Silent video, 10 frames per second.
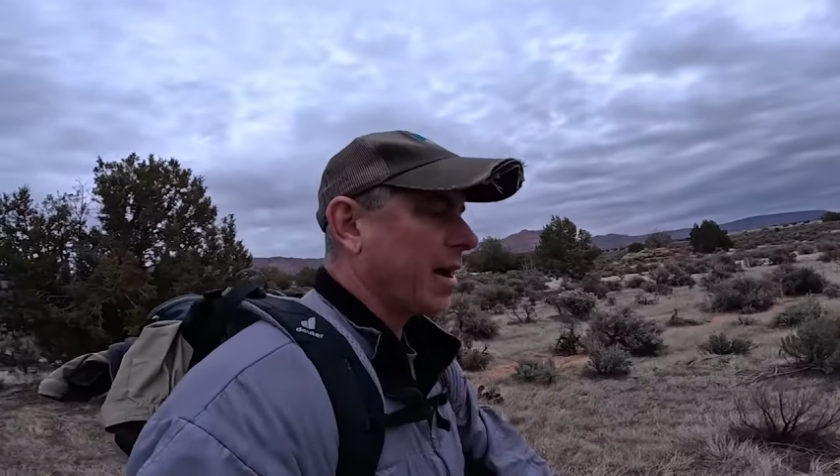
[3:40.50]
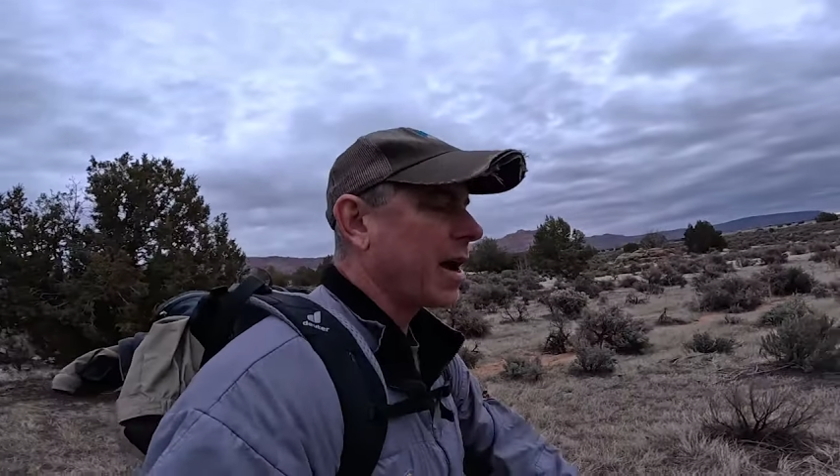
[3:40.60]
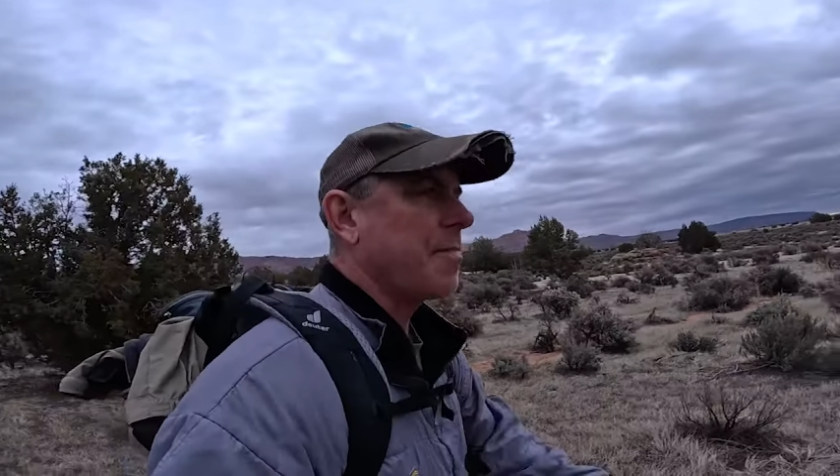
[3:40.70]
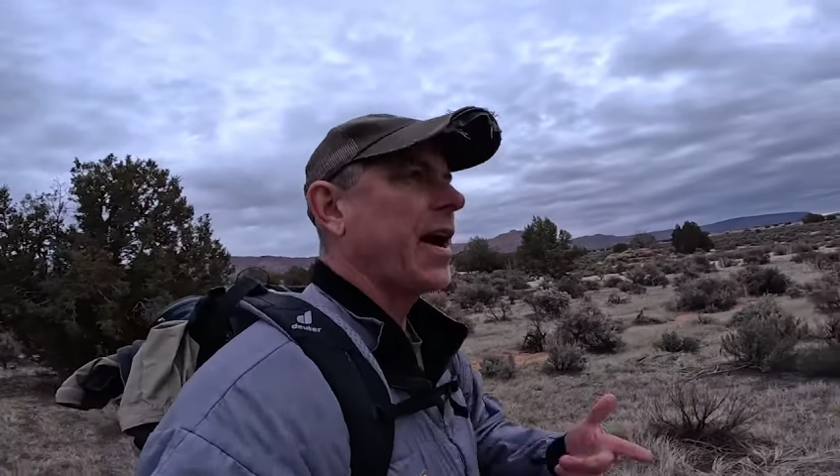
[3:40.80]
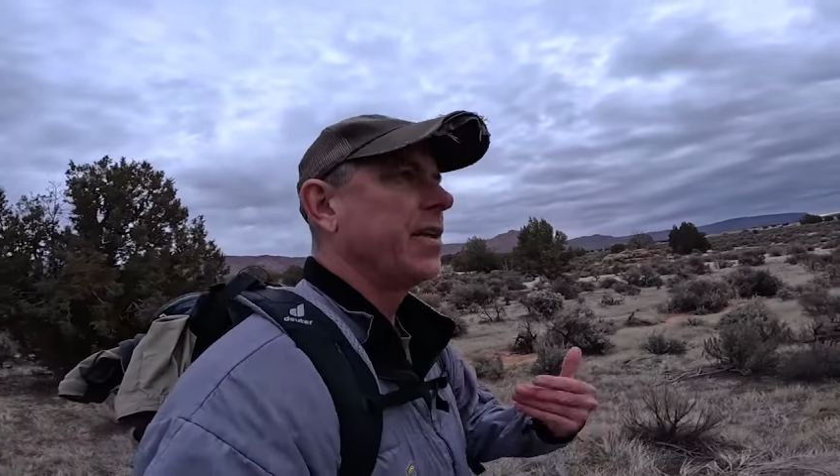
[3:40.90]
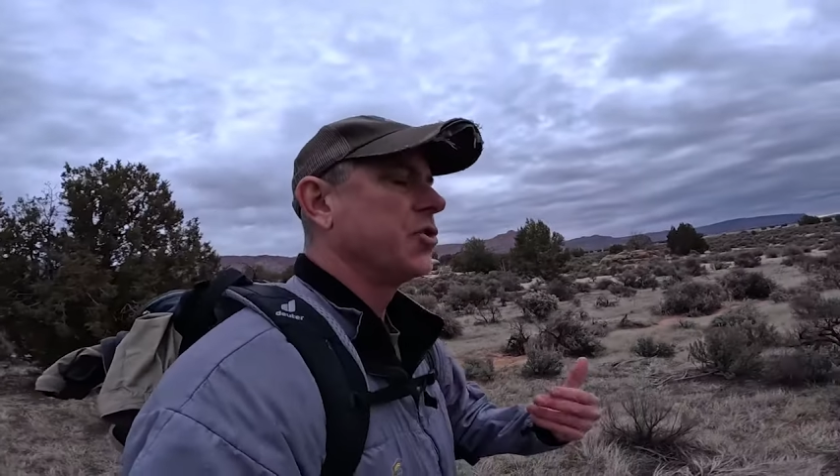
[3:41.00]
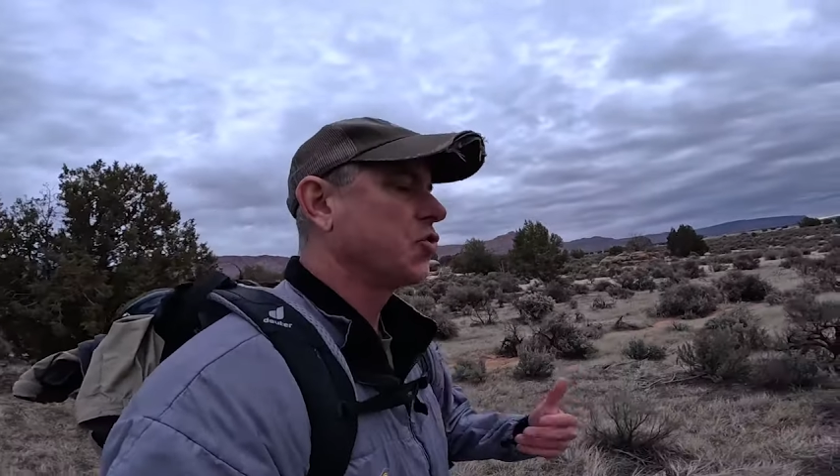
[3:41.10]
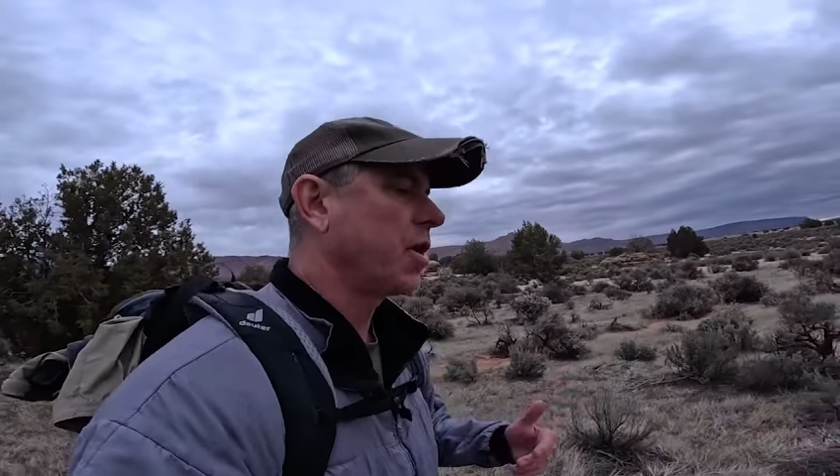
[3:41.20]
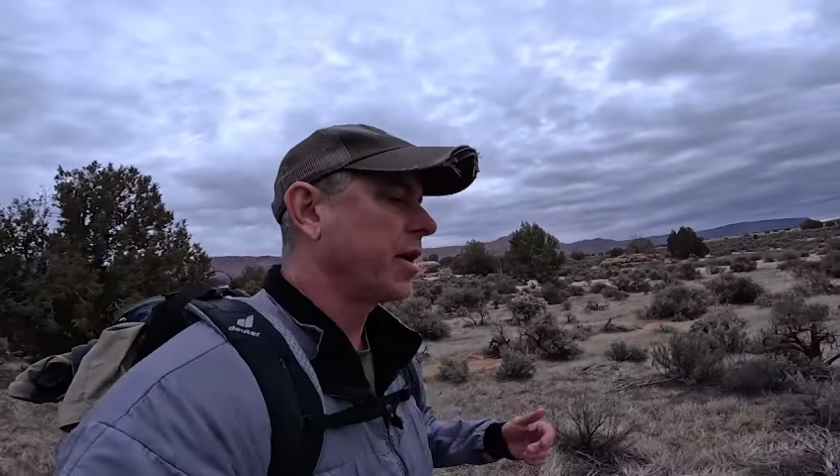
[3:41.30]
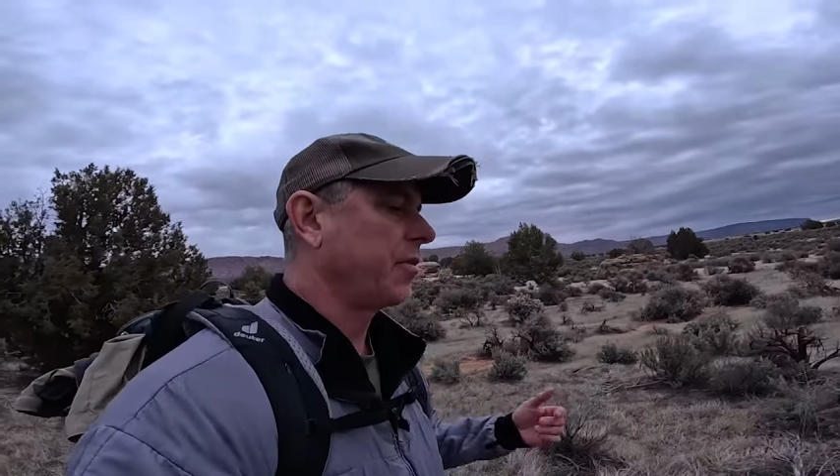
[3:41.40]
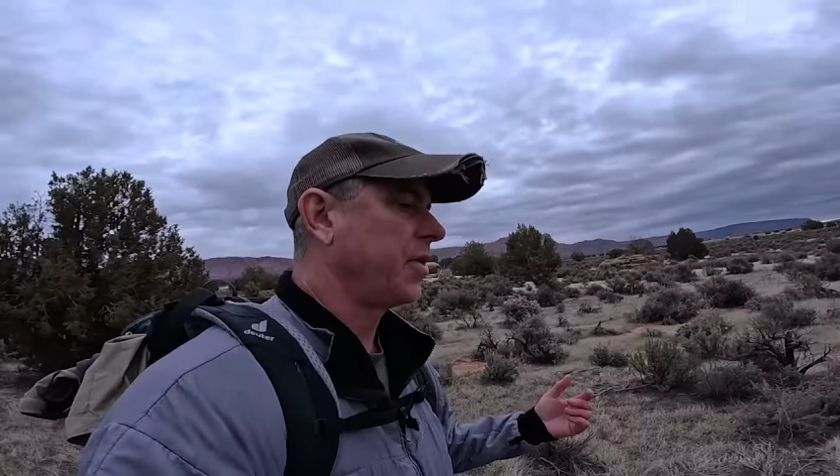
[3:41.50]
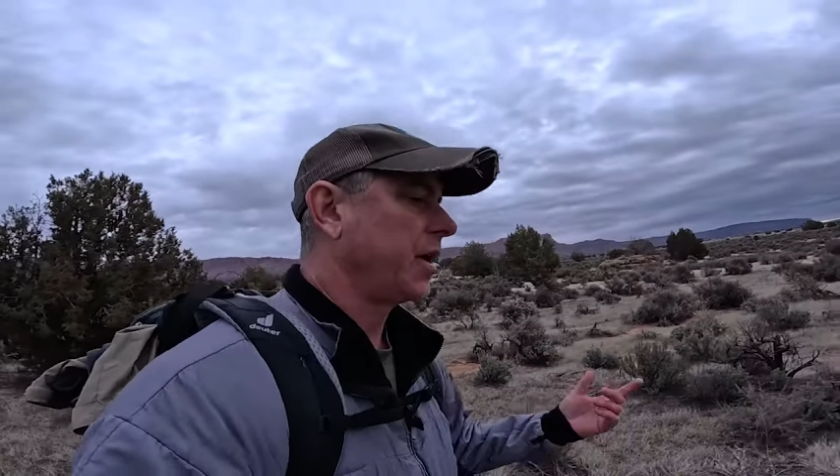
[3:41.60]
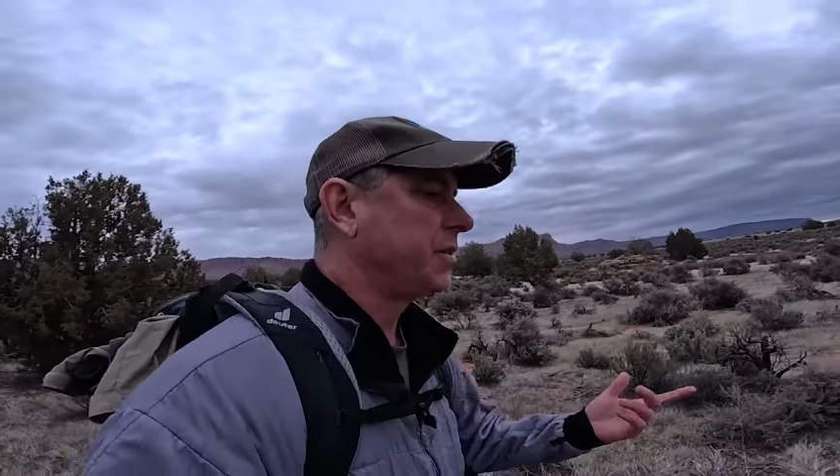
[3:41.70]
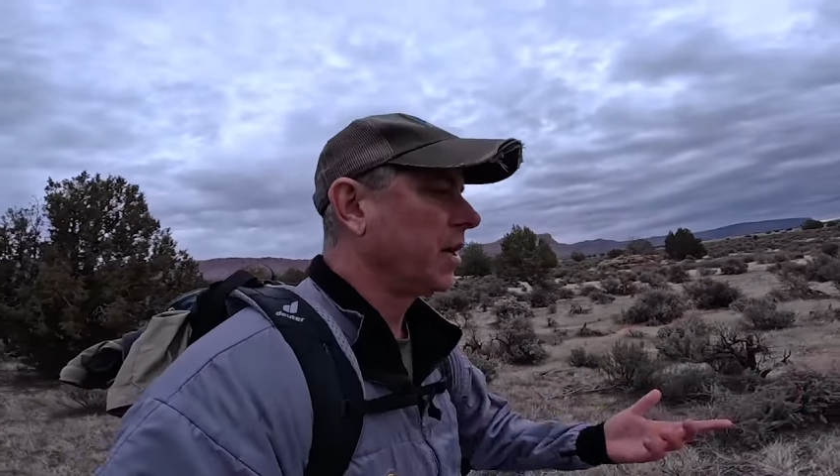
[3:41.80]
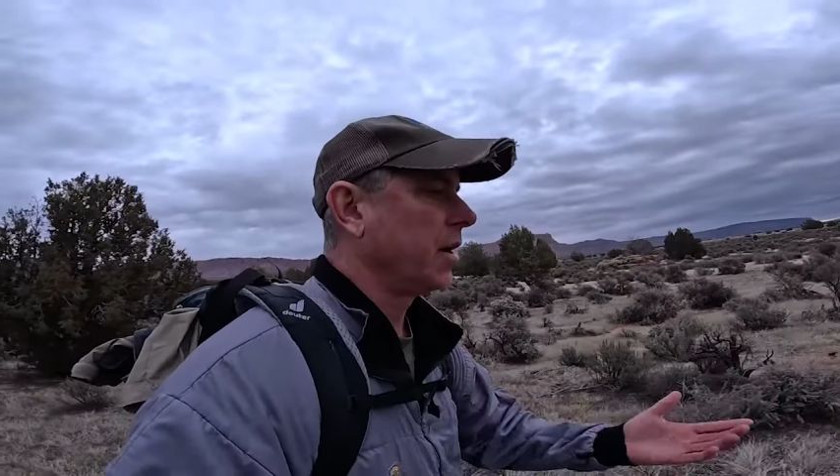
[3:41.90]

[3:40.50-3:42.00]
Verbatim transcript: I got back in the truck. I thought